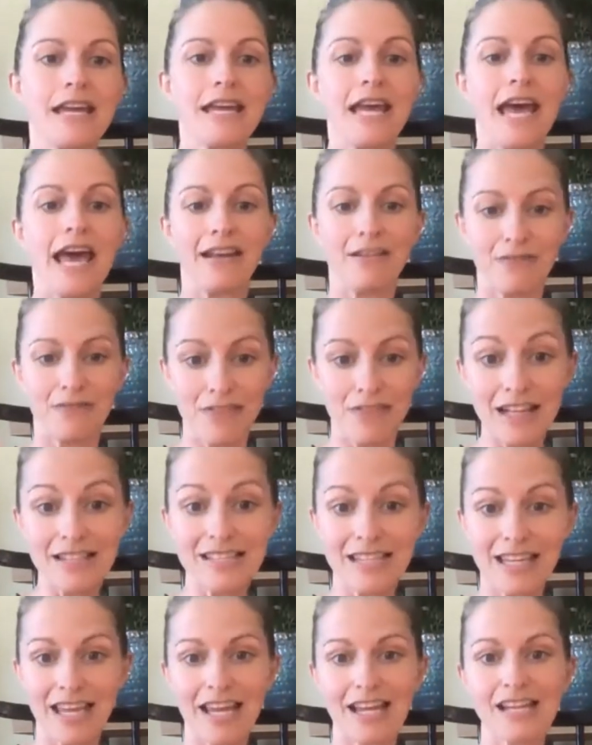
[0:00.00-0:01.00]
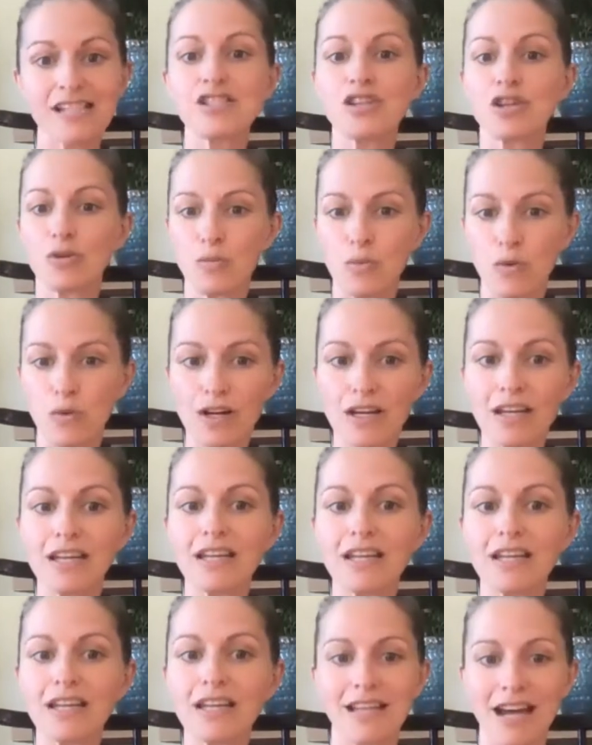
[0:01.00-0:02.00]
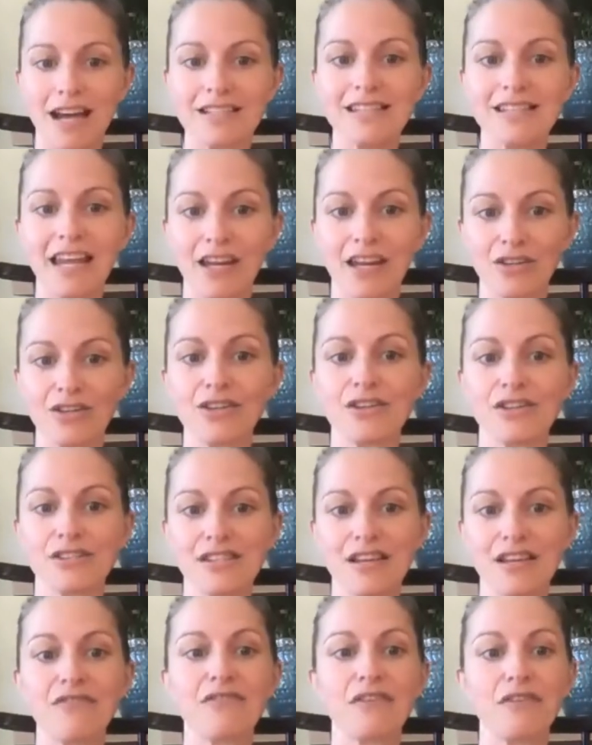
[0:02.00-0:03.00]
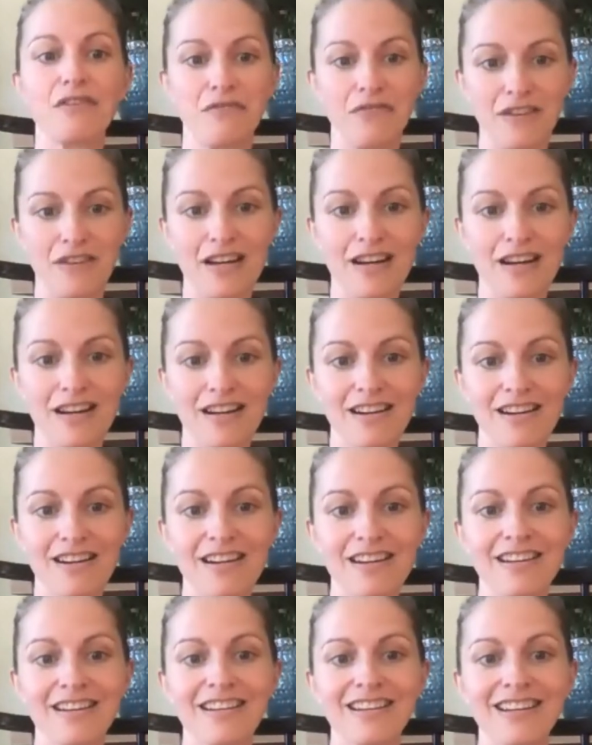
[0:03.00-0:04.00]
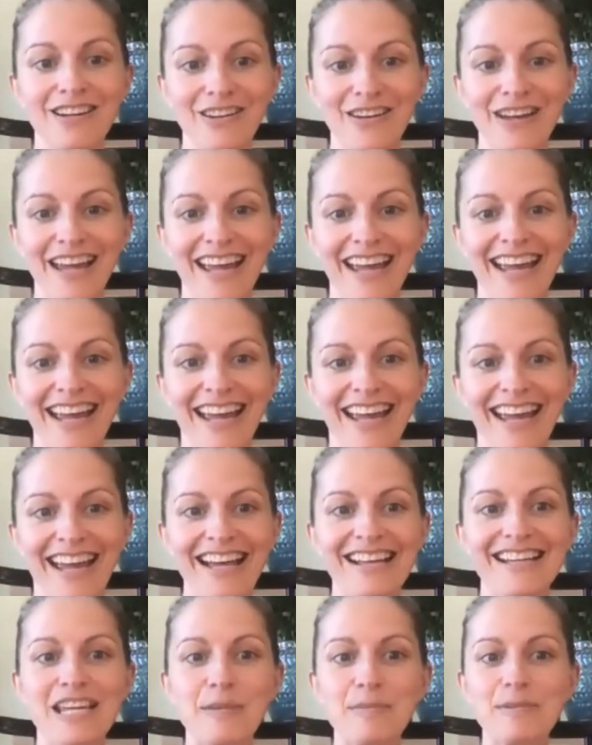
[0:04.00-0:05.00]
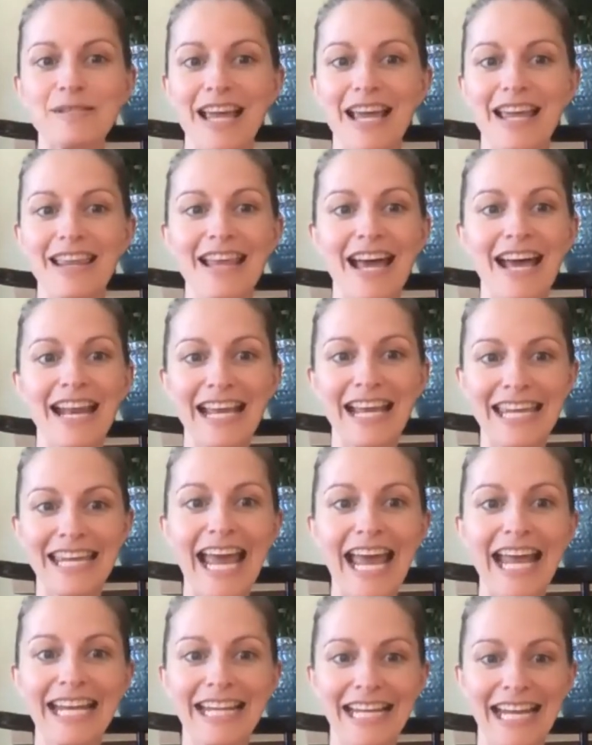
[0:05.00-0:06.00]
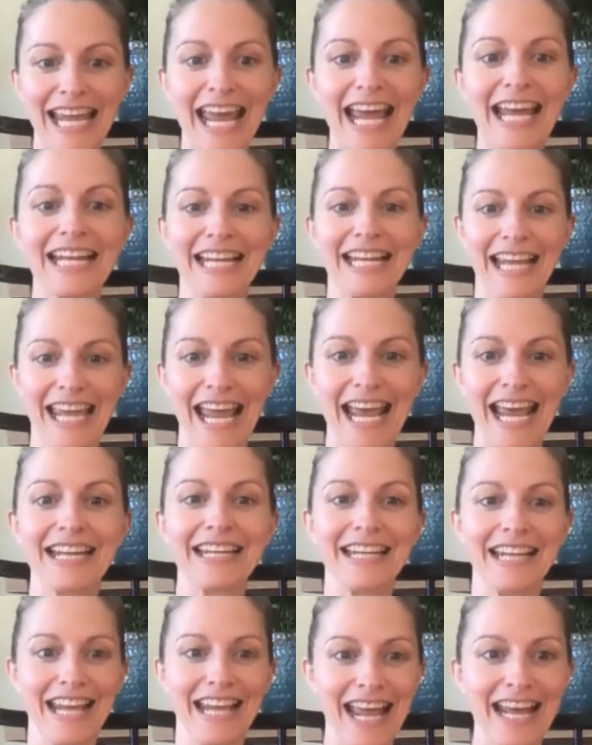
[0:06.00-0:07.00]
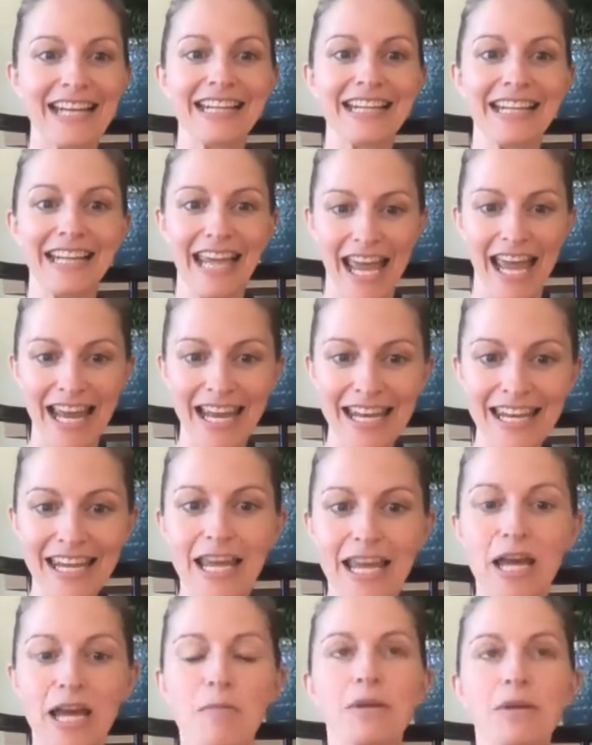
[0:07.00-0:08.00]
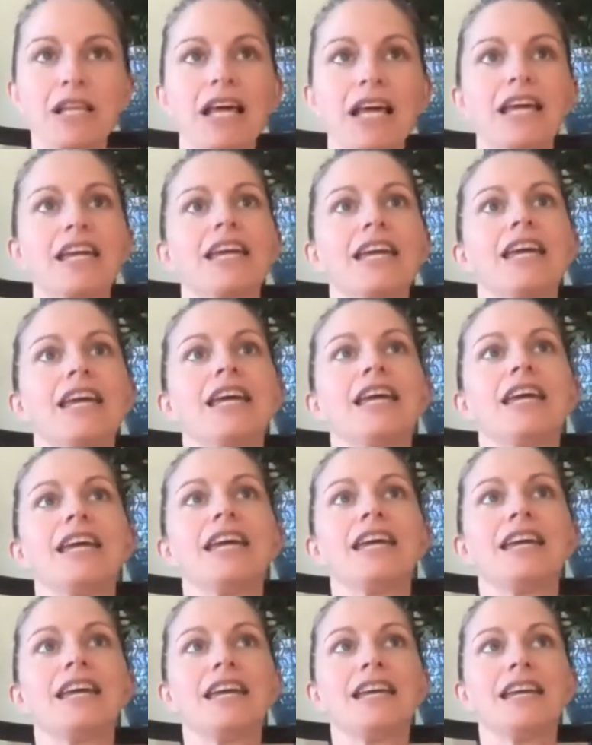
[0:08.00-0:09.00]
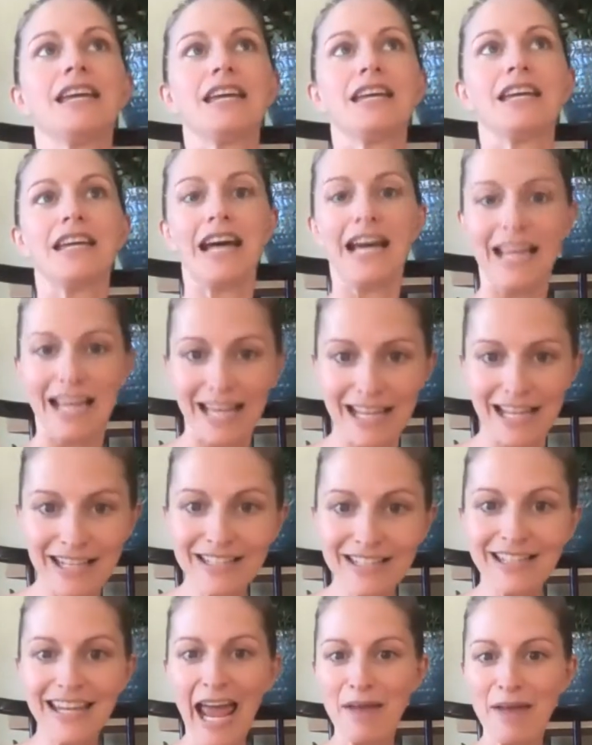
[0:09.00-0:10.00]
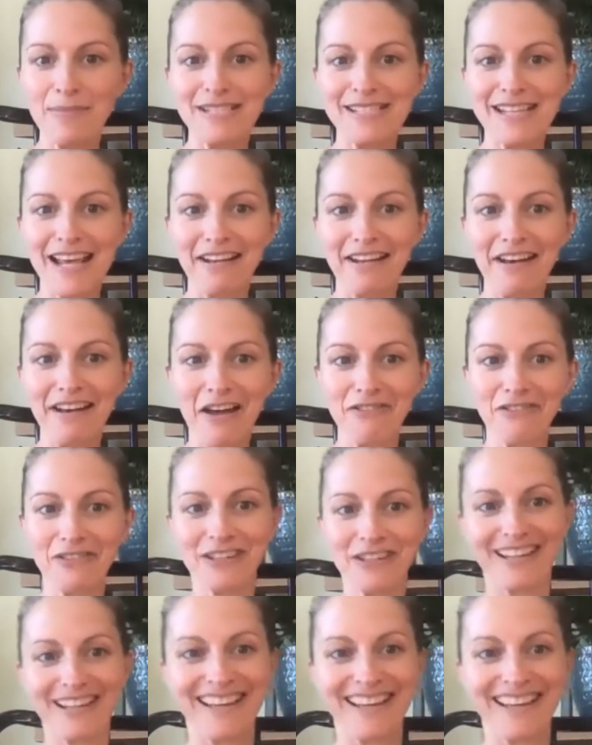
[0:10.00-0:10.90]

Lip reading: And if that's the case, your work is to untangle yourself from fear. Okay. I keep saying that again and again and again and again and again, but like, it can't be said enough.